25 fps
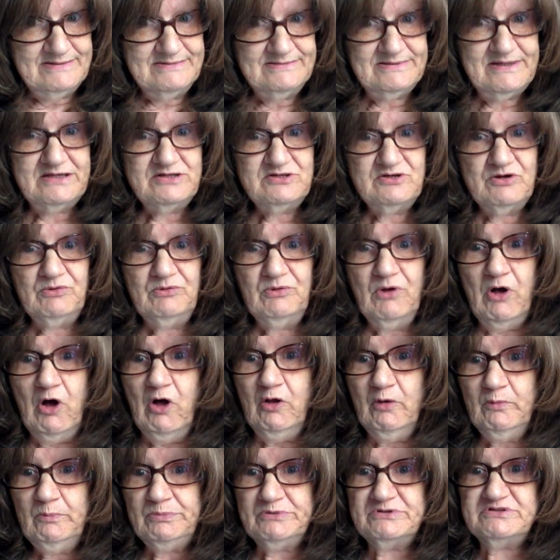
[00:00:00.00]
They don't
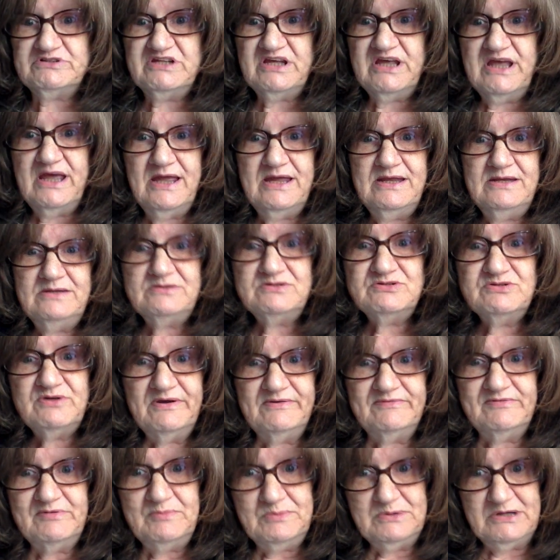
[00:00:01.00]
all pertain to
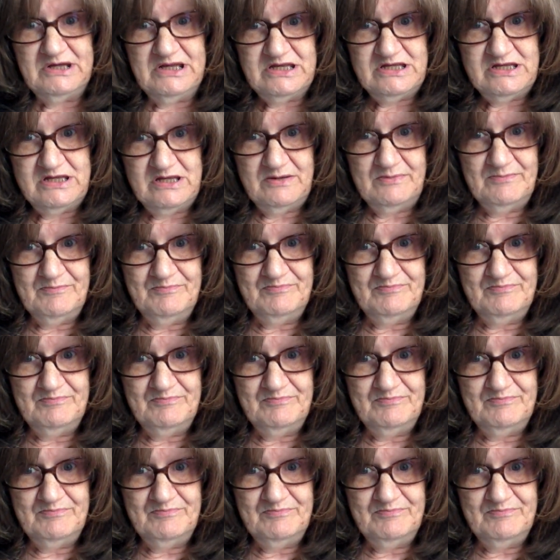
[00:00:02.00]
everybody.